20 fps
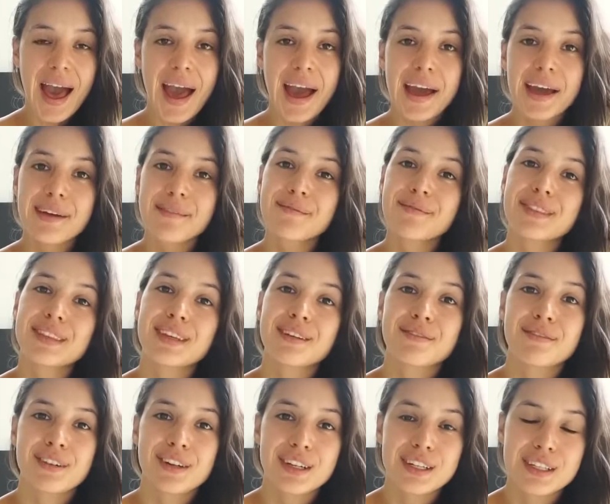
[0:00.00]
I'm the
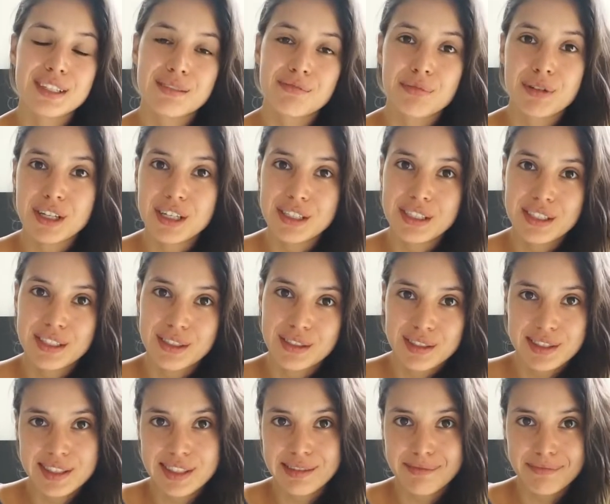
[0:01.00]
worst person to
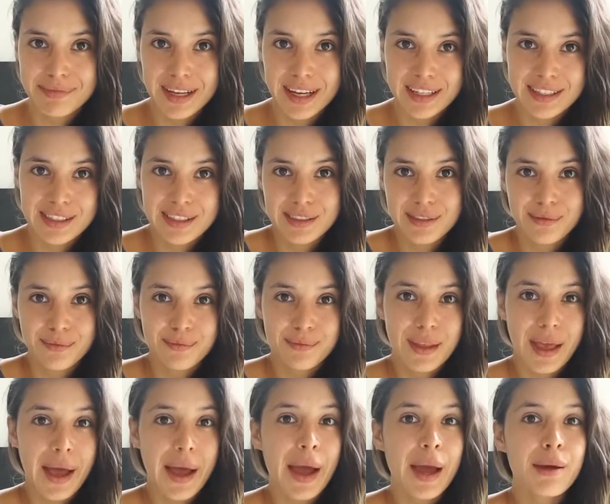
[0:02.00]
sleep next to.
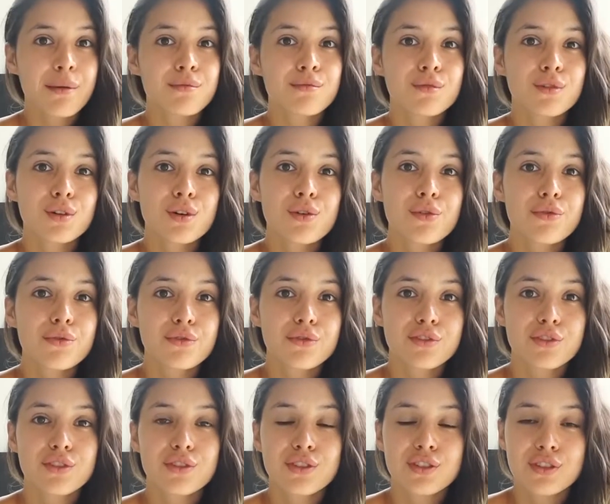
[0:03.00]
I move
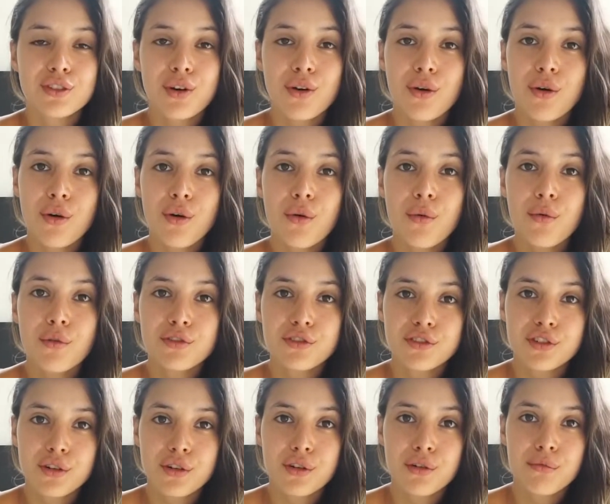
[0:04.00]

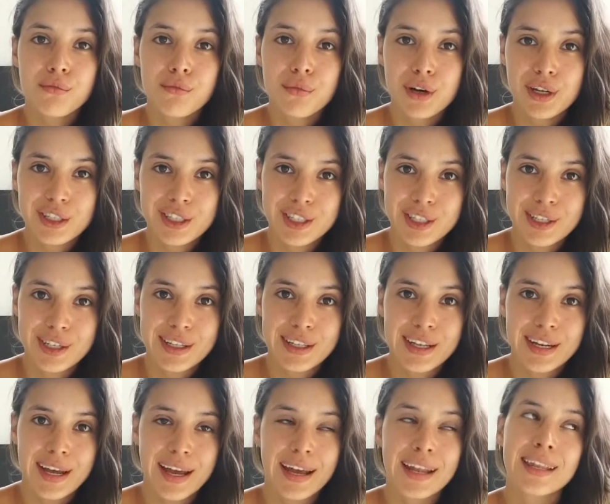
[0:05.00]
so much during
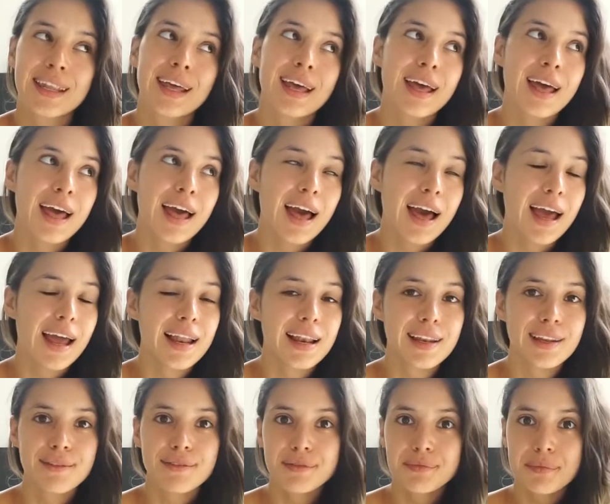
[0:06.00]
the night. I
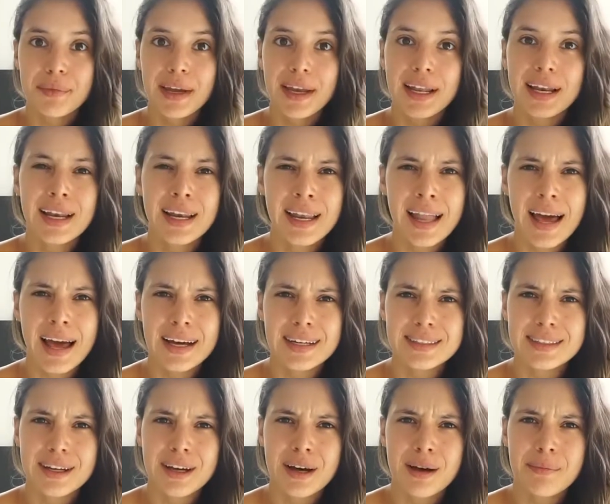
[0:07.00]
lift my
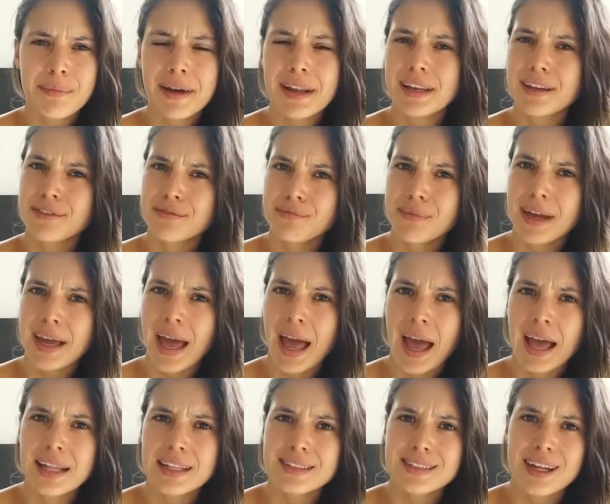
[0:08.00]
legs up, I lift my
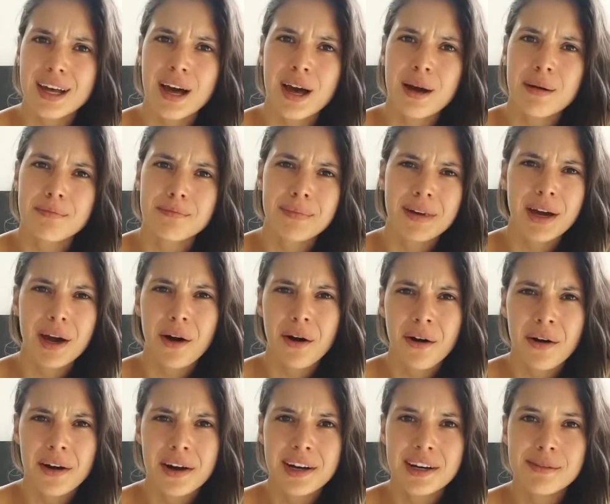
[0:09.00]
hands up, my
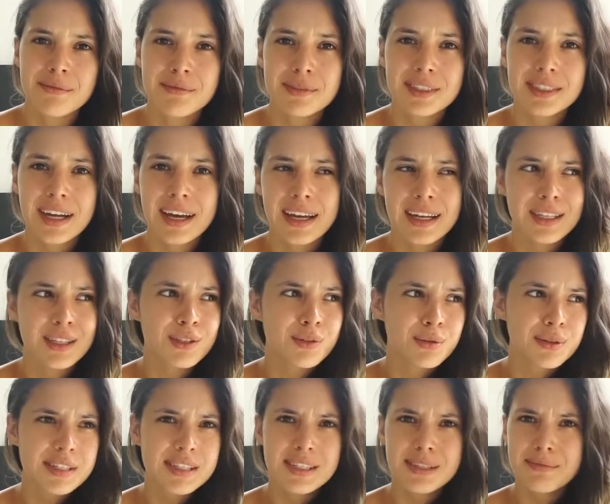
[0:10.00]
arms, I
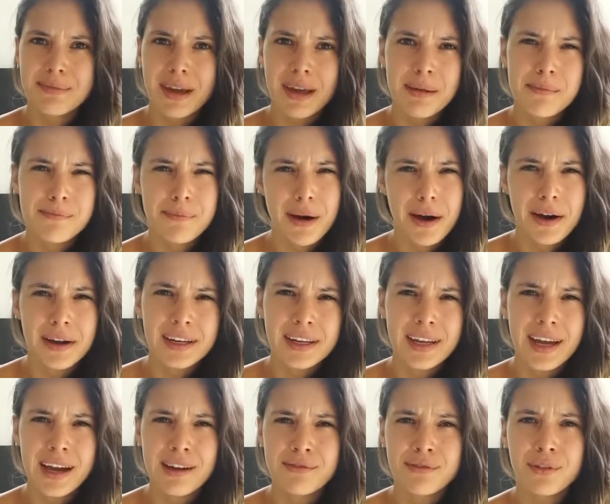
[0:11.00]
twist my
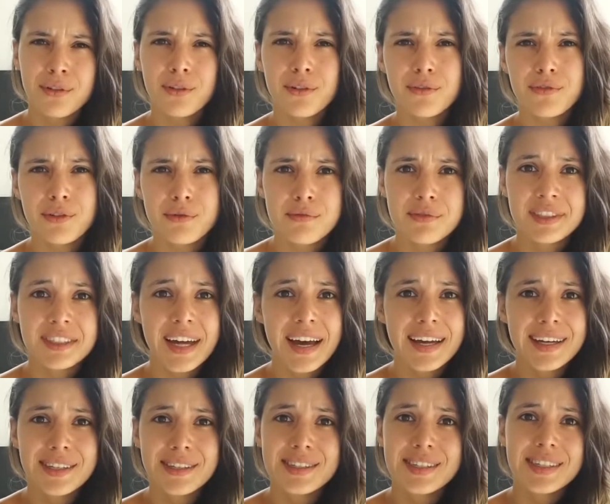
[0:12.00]
body, I roll from
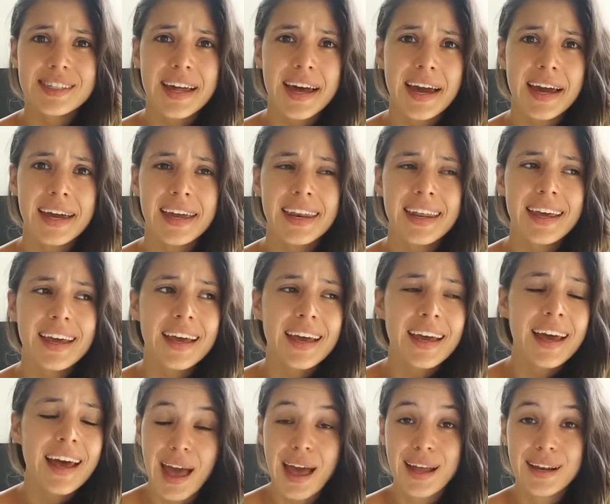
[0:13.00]
side to side,
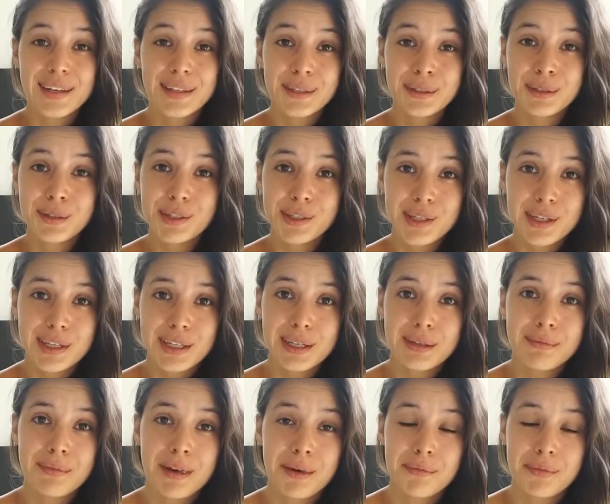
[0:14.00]
and usually
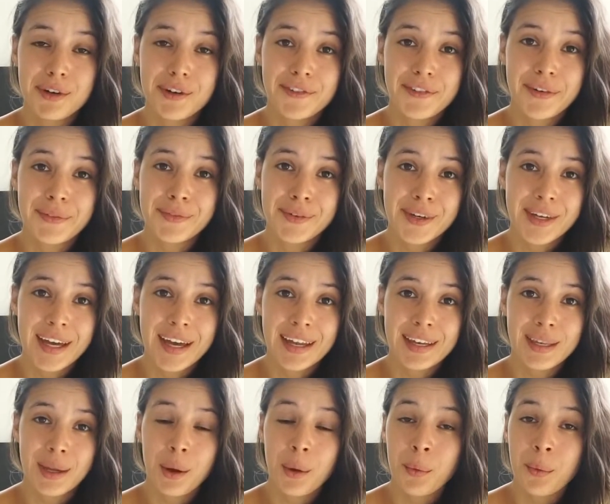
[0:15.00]
my boyfriend would
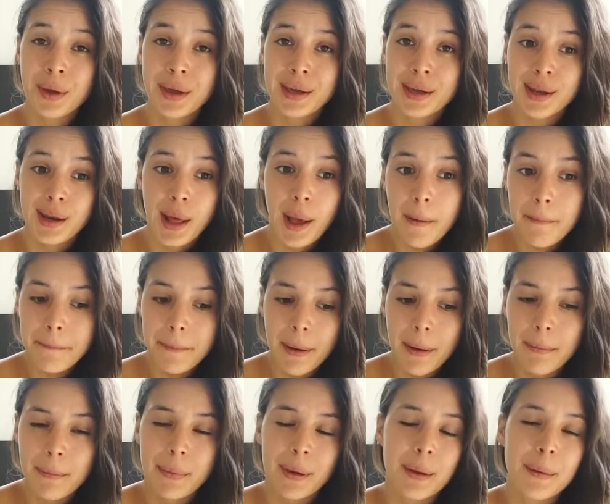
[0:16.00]
get waken up
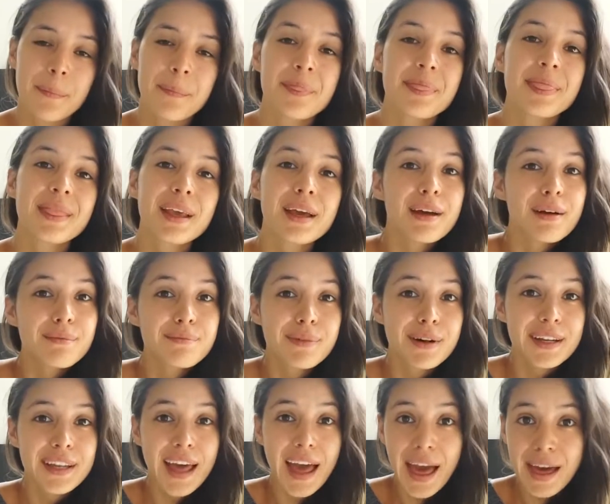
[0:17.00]
by me.
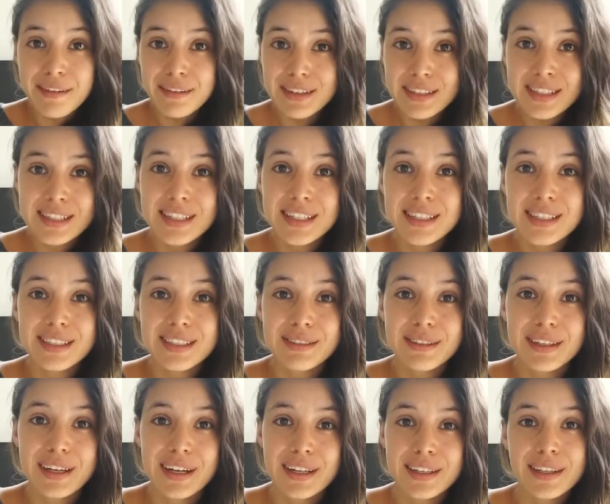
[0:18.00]
But ever since
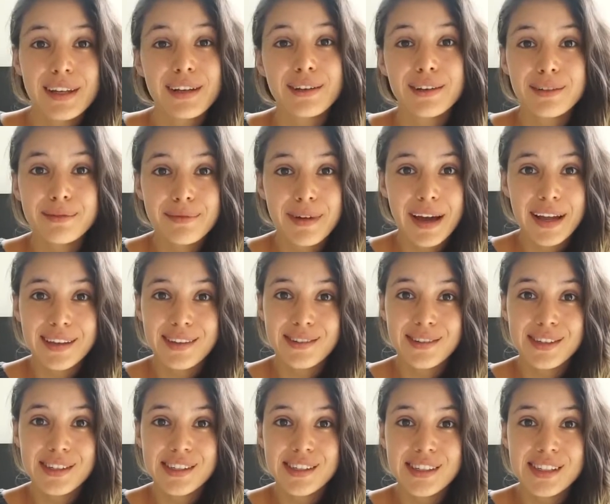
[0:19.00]
we got the Lull
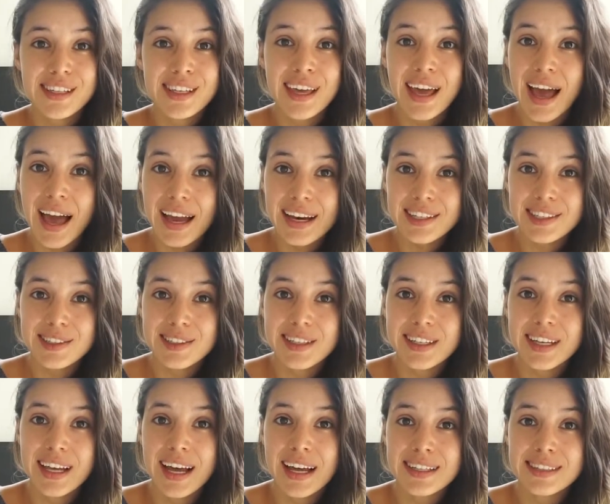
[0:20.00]
mattress, he
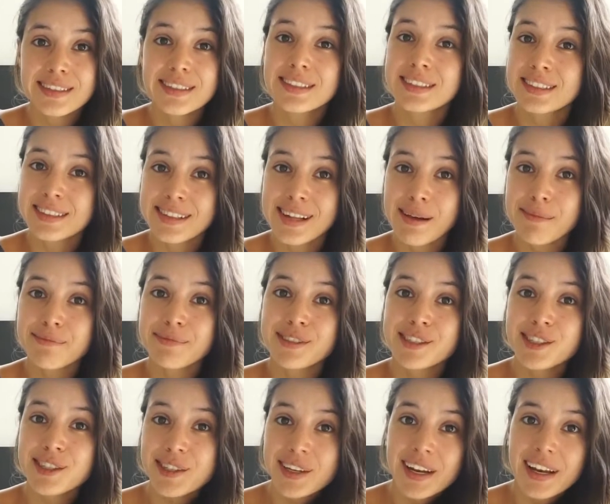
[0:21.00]
actually has
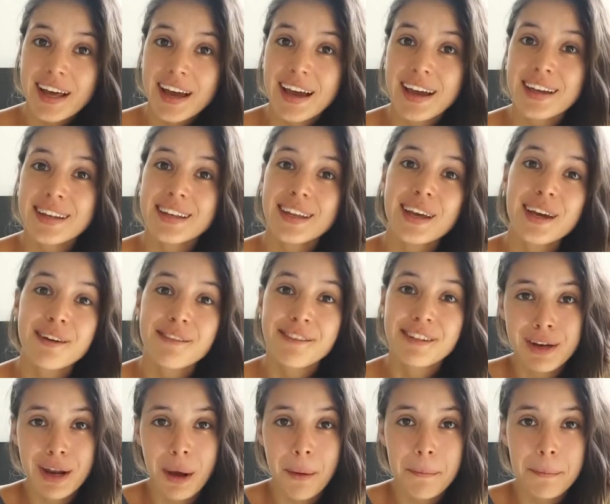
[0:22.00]
slept through the night
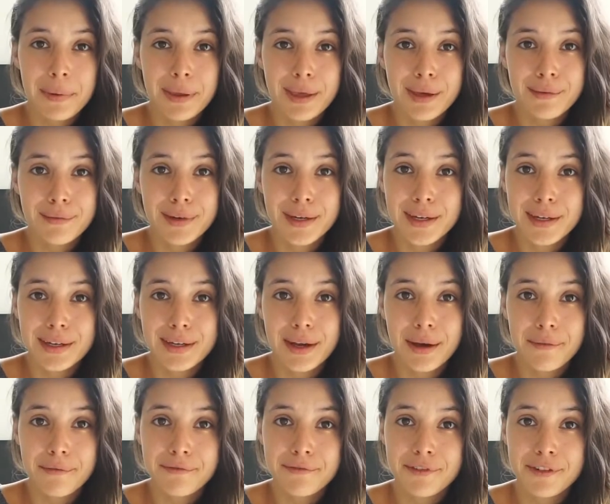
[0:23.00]
without being waken
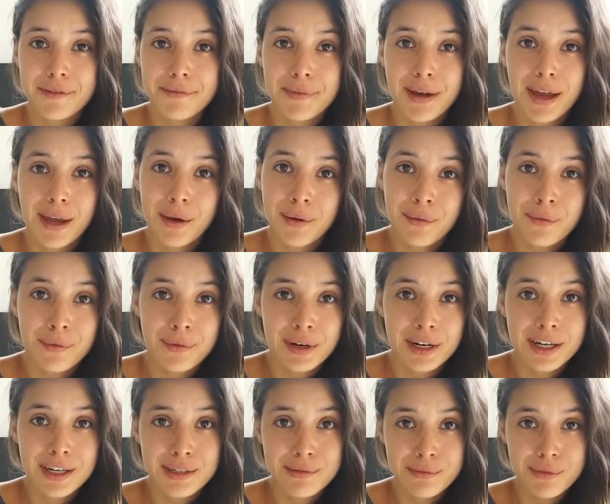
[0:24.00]
up from my
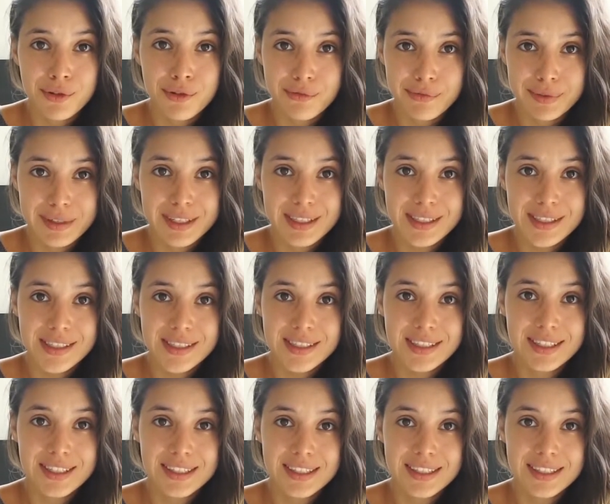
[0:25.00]
weird movements.